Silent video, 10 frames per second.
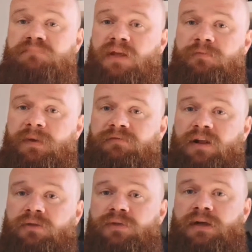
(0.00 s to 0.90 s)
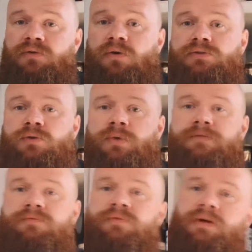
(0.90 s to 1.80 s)
give me a follow there also
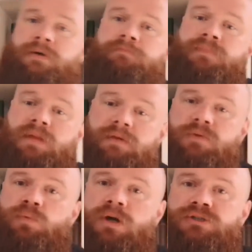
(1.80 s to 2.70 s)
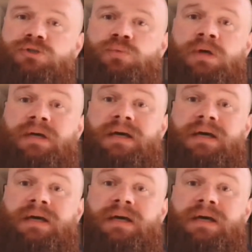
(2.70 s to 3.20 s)
if you want to.